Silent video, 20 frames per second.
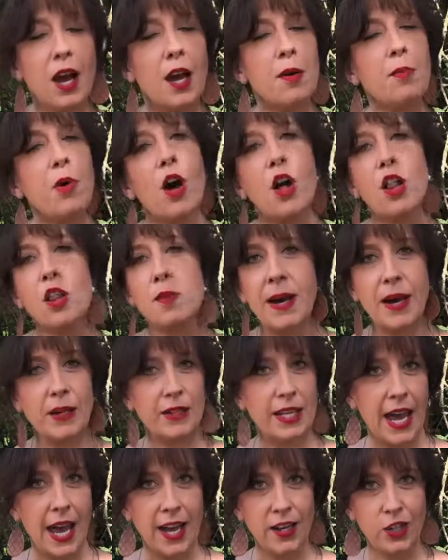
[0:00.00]
I'm all about
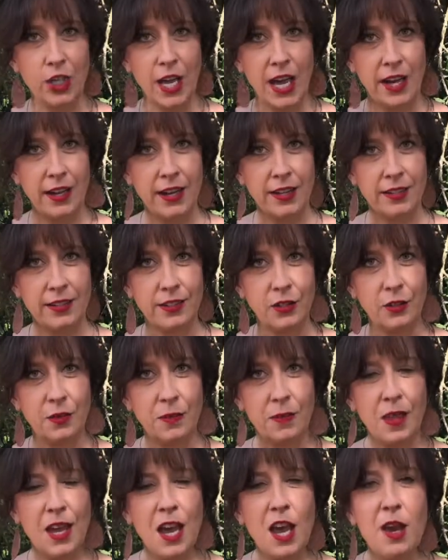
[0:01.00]
the hashtag hustle.
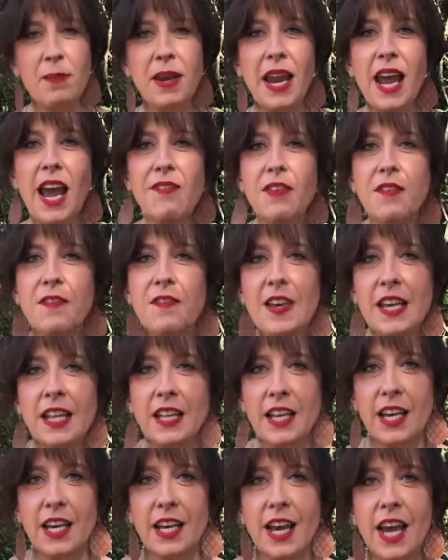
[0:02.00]
But I have a
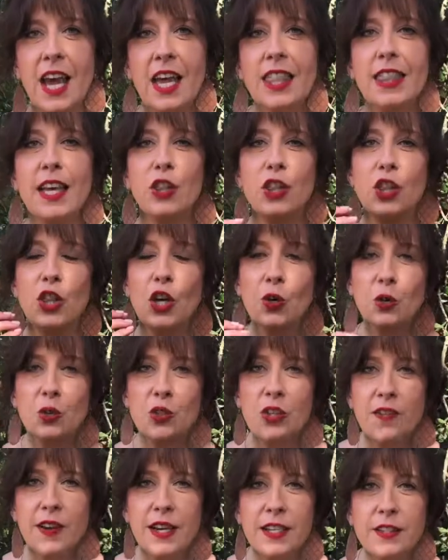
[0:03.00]
feeling that
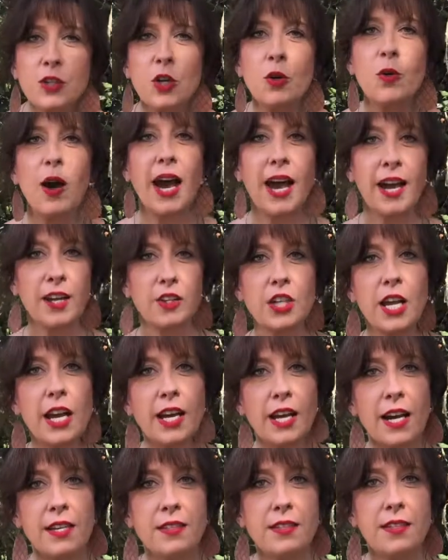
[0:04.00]
those of us who
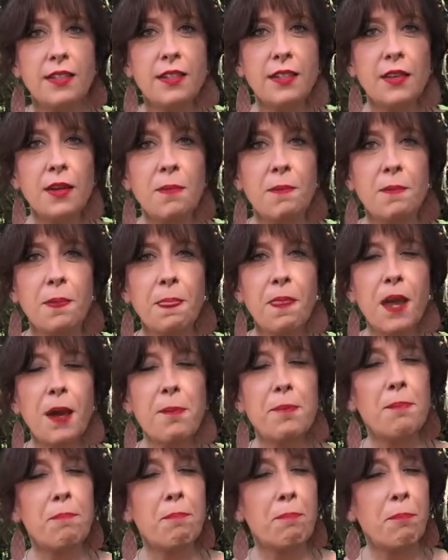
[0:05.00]
hashtag hustle,
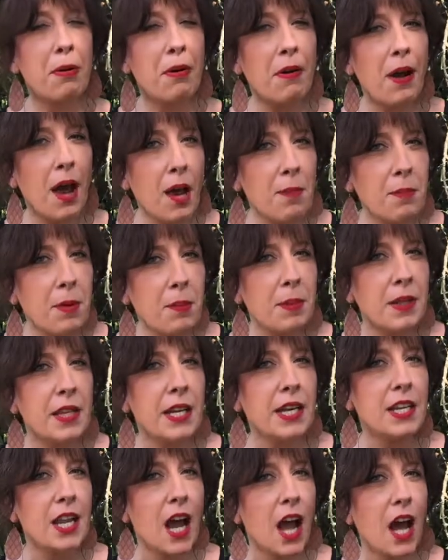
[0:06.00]
I'm
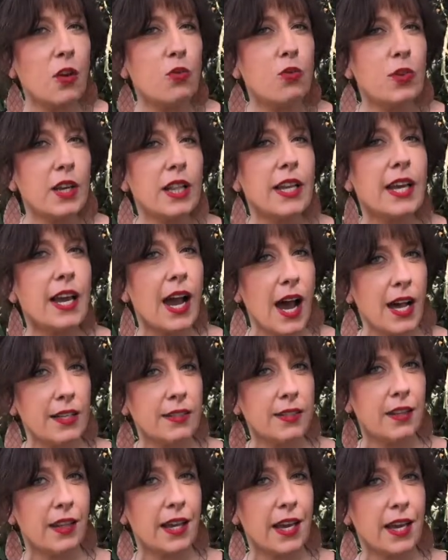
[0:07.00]
probably not really
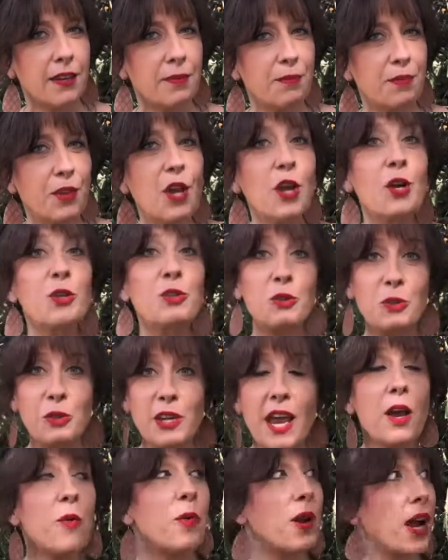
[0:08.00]
hustling. So
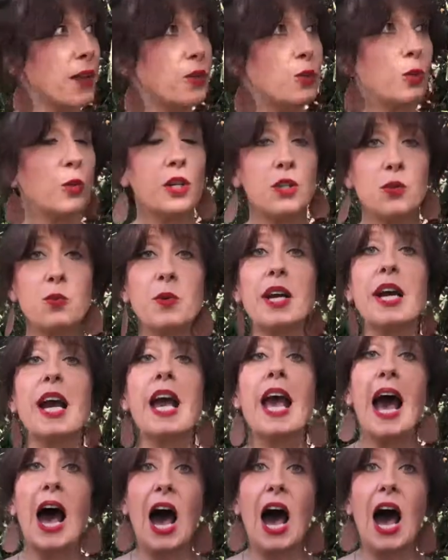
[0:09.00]
today we're outdoors, we're